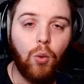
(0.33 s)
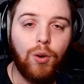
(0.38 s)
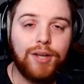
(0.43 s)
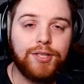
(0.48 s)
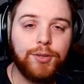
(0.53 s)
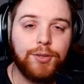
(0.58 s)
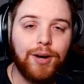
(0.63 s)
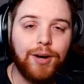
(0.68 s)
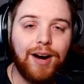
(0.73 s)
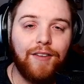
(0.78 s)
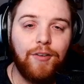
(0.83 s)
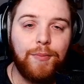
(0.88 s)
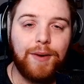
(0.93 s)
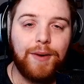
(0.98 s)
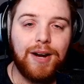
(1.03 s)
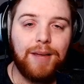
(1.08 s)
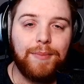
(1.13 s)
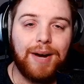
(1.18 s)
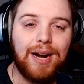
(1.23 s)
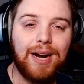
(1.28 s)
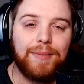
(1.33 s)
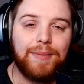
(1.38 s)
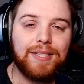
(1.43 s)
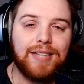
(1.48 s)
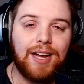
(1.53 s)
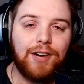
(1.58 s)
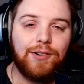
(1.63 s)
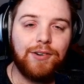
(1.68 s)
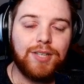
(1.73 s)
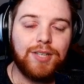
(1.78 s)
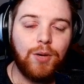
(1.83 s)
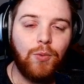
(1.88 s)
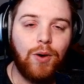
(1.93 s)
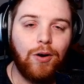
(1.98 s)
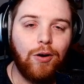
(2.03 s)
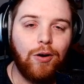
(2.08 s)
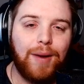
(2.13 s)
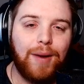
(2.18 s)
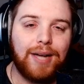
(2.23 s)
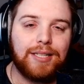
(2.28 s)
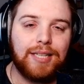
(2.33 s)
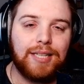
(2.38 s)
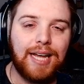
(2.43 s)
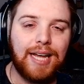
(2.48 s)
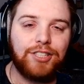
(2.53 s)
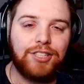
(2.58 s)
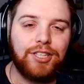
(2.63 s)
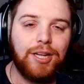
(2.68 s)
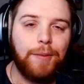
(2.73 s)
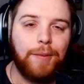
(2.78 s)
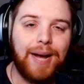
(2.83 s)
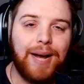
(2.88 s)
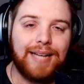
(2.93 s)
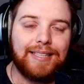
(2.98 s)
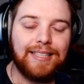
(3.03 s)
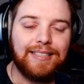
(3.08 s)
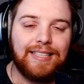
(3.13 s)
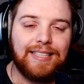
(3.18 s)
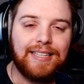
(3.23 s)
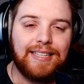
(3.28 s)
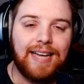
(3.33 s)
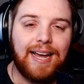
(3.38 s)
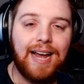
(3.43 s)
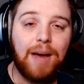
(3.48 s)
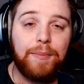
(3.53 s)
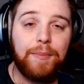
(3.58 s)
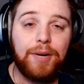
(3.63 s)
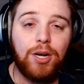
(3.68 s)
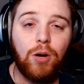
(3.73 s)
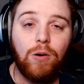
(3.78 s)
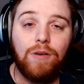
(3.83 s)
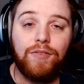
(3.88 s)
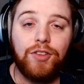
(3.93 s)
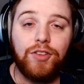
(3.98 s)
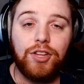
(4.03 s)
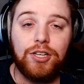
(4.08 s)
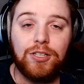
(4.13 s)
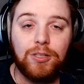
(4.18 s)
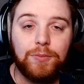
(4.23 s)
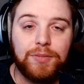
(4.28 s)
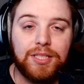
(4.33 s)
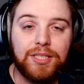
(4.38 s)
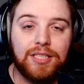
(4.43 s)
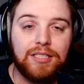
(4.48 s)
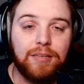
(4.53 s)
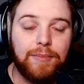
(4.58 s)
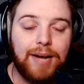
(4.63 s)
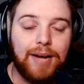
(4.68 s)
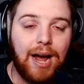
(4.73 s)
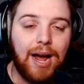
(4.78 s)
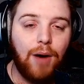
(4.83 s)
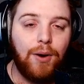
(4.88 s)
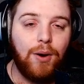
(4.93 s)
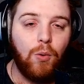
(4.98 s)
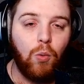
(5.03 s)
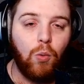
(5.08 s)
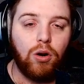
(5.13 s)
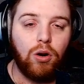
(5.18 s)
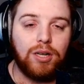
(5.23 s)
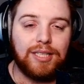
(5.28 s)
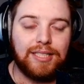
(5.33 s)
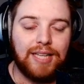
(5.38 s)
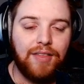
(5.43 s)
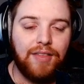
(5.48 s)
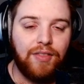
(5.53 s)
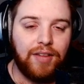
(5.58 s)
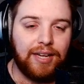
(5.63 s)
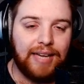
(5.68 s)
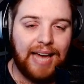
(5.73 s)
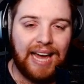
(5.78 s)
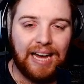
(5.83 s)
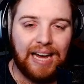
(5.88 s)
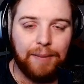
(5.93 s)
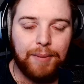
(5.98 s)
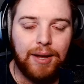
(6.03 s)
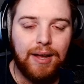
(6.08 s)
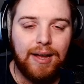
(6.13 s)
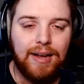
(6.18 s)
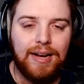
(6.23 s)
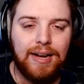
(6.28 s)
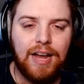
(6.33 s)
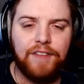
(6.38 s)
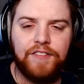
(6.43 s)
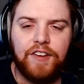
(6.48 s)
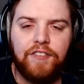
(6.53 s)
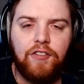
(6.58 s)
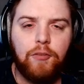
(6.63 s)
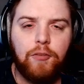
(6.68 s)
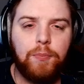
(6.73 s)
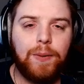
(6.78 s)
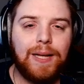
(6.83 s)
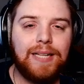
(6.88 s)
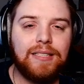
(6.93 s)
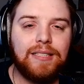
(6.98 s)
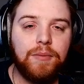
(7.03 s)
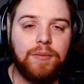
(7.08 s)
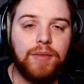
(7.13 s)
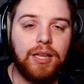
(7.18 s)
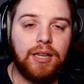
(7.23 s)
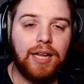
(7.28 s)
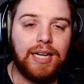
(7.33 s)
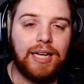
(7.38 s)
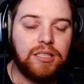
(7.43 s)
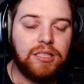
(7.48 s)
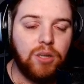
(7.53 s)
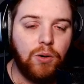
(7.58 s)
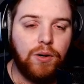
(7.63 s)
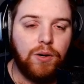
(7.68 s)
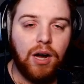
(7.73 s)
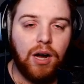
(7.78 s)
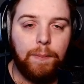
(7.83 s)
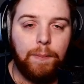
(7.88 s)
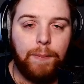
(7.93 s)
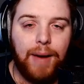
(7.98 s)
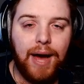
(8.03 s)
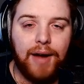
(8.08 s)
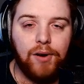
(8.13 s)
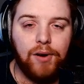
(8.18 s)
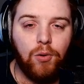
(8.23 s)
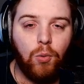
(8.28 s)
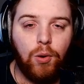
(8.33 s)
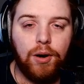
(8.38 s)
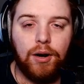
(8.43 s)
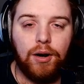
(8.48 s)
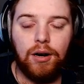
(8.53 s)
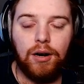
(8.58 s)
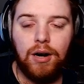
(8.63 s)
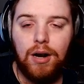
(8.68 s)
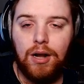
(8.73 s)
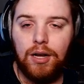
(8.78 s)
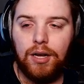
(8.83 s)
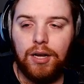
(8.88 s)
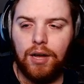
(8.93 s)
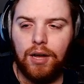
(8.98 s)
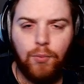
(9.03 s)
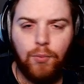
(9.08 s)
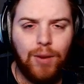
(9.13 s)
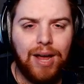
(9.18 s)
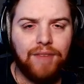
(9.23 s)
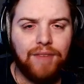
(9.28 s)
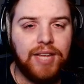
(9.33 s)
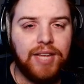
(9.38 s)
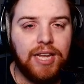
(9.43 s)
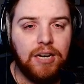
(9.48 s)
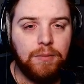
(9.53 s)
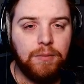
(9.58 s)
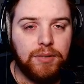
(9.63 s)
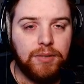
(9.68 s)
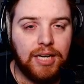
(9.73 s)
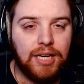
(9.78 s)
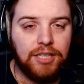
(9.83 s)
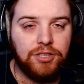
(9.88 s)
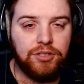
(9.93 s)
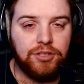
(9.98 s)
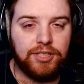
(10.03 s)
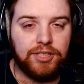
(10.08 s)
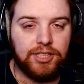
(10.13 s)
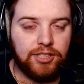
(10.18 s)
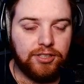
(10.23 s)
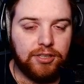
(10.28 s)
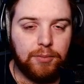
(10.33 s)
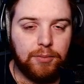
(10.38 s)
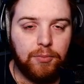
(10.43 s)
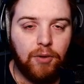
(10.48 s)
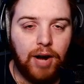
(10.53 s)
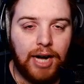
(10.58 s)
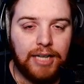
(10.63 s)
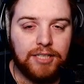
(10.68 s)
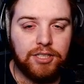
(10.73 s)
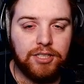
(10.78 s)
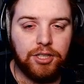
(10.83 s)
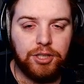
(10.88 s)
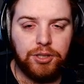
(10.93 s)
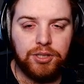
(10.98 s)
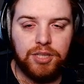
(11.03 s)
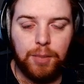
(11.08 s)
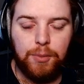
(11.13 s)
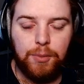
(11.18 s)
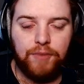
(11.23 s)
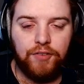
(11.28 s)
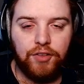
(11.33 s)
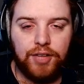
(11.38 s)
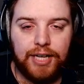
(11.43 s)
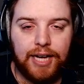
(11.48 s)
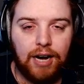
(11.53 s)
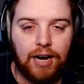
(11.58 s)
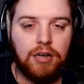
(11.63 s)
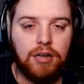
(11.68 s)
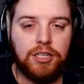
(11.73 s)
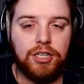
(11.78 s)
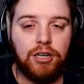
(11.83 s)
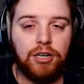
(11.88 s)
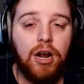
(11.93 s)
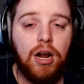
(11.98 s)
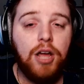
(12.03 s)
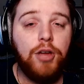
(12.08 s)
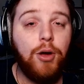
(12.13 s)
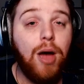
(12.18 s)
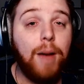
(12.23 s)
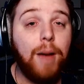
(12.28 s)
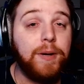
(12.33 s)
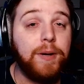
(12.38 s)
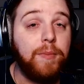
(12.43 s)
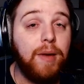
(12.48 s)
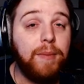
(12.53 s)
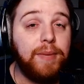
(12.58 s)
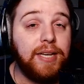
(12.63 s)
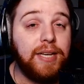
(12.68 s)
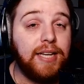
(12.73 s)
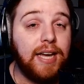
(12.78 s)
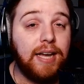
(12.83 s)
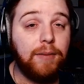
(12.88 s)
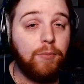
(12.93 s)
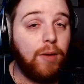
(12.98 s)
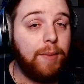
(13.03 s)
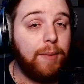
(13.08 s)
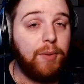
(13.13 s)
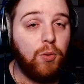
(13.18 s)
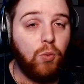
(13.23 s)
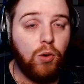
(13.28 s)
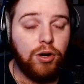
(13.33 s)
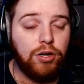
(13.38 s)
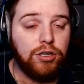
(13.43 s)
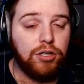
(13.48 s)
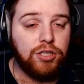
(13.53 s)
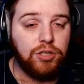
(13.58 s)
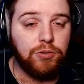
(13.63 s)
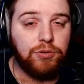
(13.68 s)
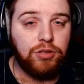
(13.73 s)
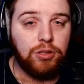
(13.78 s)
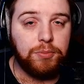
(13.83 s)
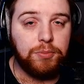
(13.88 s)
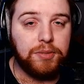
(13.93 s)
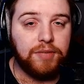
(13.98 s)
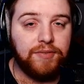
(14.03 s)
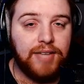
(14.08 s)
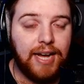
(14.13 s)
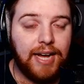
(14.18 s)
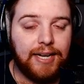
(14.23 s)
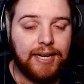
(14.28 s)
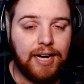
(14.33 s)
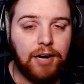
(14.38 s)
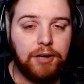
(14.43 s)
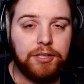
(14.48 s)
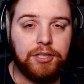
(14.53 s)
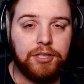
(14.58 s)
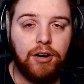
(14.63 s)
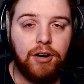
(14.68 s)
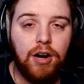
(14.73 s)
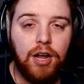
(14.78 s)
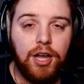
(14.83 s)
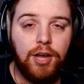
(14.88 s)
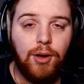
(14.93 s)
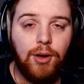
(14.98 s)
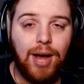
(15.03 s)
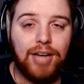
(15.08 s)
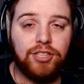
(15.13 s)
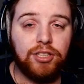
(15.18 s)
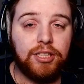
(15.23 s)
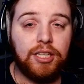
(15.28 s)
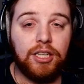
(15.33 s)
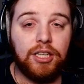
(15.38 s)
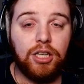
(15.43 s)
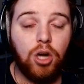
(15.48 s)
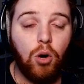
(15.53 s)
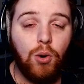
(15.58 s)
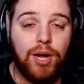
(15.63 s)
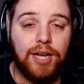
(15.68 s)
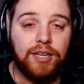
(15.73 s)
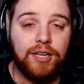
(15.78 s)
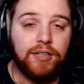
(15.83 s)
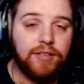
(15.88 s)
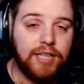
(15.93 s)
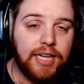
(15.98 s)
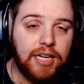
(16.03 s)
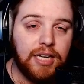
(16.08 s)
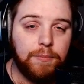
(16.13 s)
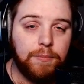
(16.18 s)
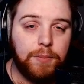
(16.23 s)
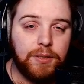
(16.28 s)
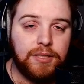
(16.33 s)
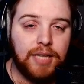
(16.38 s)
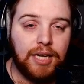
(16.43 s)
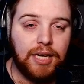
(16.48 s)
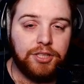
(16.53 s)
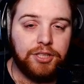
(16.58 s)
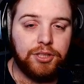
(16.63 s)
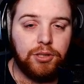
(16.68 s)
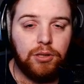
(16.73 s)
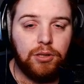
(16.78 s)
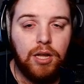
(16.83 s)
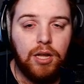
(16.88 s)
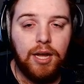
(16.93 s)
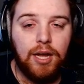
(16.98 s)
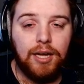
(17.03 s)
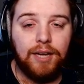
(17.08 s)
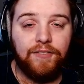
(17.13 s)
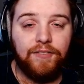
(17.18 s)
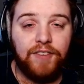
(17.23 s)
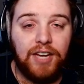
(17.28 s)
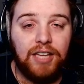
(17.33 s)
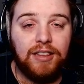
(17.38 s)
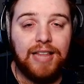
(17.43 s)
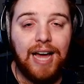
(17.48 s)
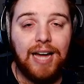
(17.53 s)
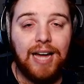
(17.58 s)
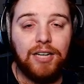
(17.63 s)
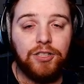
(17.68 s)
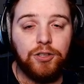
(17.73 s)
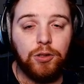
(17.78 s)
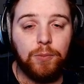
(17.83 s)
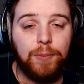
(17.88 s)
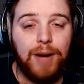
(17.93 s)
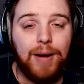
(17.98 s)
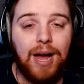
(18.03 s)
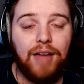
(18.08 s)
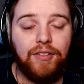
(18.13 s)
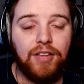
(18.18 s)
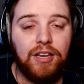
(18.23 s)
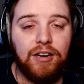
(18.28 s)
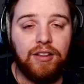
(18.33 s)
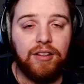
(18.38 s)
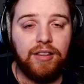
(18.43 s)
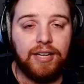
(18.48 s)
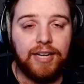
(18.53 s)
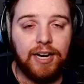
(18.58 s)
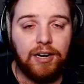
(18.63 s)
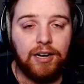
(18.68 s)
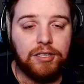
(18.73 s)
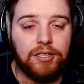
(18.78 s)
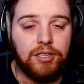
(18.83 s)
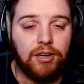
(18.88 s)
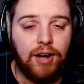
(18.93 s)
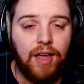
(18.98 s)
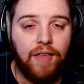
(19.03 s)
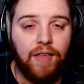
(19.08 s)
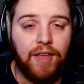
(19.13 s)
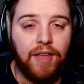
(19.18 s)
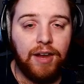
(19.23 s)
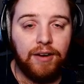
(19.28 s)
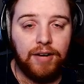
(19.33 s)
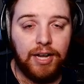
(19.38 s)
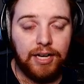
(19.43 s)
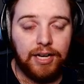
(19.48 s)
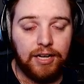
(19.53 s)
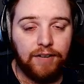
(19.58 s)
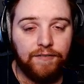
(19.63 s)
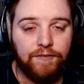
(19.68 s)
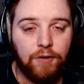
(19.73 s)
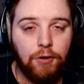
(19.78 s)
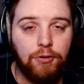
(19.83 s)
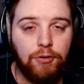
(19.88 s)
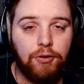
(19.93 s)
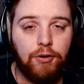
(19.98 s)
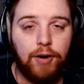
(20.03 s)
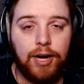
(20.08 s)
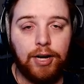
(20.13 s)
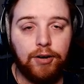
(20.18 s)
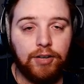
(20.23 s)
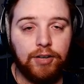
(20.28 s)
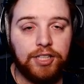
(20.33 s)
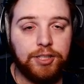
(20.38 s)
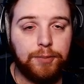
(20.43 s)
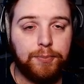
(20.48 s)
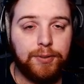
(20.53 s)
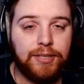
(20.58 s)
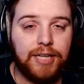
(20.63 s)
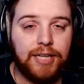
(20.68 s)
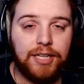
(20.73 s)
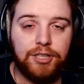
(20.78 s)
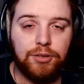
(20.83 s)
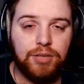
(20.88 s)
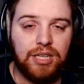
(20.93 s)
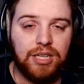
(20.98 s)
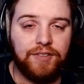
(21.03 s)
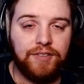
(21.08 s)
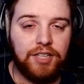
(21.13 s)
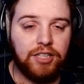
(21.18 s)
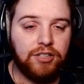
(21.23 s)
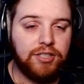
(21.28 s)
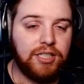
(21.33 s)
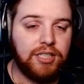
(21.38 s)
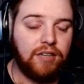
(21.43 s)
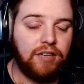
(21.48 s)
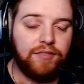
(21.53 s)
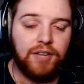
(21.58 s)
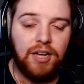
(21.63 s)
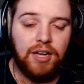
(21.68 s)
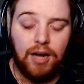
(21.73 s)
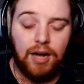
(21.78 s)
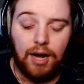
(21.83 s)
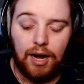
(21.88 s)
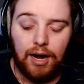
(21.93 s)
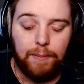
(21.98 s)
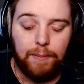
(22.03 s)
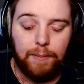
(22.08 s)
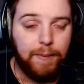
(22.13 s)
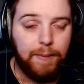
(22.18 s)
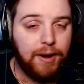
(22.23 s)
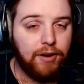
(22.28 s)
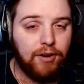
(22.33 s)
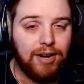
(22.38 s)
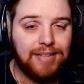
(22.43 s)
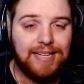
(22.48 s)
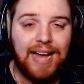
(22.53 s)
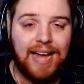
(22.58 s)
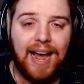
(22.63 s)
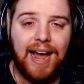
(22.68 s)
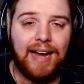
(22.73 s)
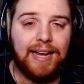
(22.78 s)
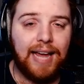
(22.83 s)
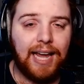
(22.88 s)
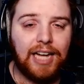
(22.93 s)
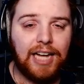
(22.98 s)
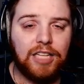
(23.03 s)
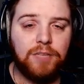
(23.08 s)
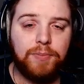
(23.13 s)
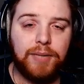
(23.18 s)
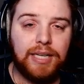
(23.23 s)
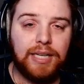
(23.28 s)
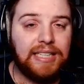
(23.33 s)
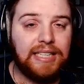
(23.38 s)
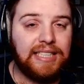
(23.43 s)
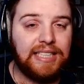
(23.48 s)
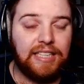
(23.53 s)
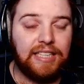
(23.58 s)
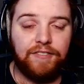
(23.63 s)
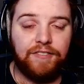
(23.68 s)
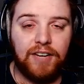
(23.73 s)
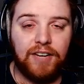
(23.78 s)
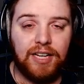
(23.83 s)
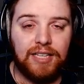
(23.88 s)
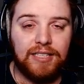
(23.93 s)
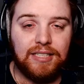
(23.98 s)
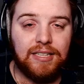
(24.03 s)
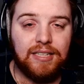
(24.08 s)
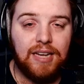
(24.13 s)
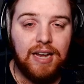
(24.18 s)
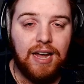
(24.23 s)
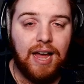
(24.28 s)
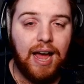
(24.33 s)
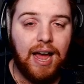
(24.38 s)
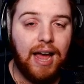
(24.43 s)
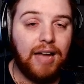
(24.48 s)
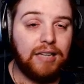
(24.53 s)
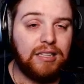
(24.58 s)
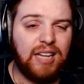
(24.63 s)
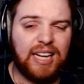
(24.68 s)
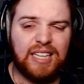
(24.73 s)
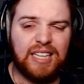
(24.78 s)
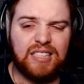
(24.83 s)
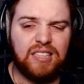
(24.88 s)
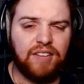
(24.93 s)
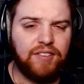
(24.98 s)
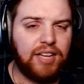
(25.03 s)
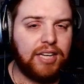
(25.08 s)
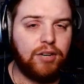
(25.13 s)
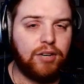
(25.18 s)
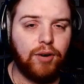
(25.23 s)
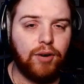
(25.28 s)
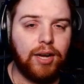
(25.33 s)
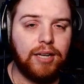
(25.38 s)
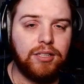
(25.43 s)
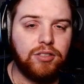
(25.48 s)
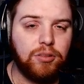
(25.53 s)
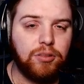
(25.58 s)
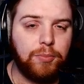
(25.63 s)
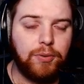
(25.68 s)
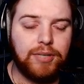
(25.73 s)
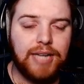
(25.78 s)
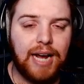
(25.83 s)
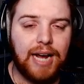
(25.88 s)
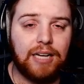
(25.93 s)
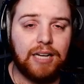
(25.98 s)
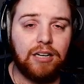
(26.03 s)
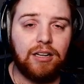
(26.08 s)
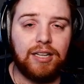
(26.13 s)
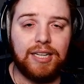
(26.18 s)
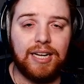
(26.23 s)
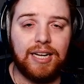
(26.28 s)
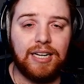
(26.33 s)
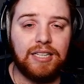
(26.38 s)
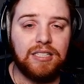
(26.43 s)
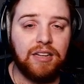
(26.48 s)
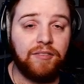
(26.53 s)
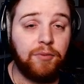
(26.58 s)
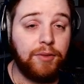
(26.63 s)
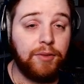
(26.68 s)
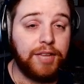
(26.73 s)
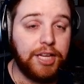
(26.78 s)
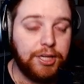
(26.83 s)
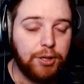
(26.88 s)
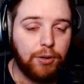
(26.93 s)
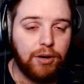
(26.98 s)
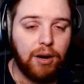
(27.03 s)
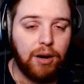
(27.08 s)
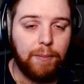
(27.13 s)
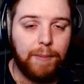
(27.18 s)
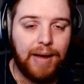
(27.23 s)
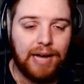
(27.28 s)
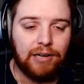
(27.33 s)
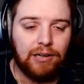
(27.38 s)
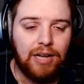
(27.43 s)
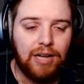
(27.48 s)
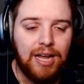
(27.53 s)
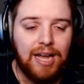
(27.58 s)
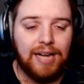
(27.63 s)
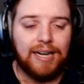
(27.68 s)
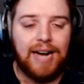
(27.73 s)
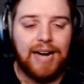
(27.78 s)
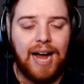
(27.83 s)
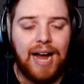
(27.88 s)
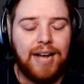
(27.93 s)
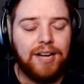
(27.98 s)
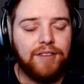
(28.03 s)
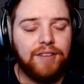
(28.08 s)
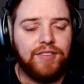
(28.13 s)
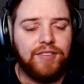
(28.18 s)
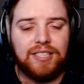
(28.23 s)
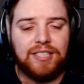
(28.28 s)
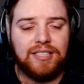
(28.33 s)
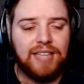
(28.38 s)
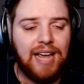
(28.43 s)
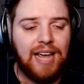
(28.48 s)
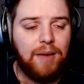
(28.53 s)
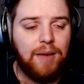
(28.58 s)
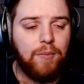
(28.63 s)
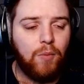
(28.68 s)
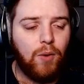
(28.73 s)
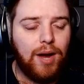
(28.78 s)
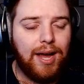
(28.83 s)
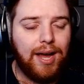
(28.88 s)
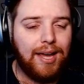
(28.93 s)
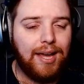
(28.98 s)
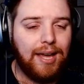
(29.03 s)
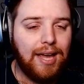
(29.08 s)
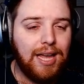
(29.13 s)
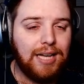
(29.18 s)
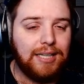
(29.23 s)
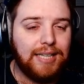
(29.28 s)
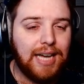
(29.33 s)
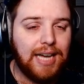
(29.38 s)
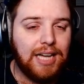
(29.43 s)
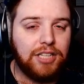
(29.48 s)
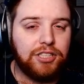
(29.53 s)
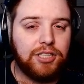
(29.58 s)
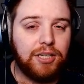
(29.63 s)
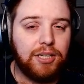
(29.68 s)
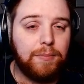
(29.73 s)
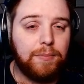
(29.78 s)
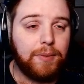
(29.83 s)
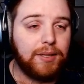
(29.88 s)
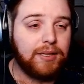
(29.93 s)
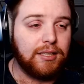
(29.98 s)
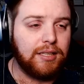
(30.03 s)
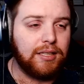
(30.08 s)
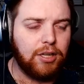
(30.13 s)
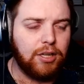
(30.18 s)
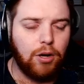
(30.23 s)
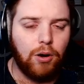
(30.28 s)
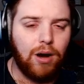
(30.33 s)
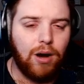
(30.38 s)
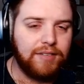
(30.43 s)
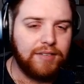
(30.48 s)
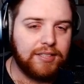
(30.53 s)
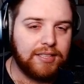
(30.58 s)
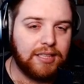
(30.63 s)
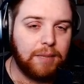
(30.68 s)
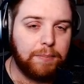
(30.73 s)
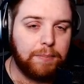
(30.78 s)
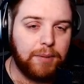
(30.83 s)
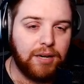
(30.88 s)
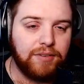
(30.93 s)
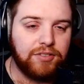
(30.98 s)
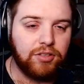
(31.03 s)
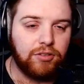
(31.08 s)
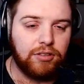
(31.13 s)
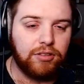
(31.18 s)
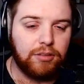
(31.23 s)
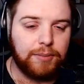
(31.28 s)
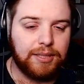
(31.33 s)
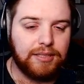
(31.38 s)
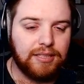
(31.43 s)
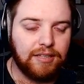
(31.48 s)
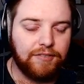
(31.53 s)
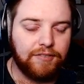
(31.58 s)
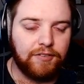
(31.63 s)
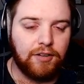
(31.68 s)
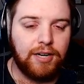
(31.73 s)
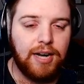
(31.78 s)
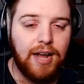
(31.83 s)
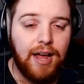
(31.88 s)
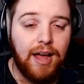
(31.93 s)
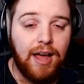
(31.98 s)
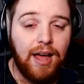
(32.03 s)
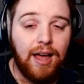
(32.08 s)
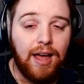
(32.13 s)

What's going on, everybody? My name is Hydros and welcome back to Genshin Impact, and today I'm going to go over the dupe system and how it works in the game. Now, if you ever played something like Dokkan Battle where we have the hidden potential system, right? So you summon for the character, you happen to maybe get one or two dupes of that character, you actually can go into the hidden potential, feed that dupe path into the character, and then it can further increase your potential, giving yourself better attack, HP, defense, and like stuff like crit, super attack, and all that kind of stuff within Dokkan Battle. Kind of the same way in Genshin, but obviously the buffs are a little bit different.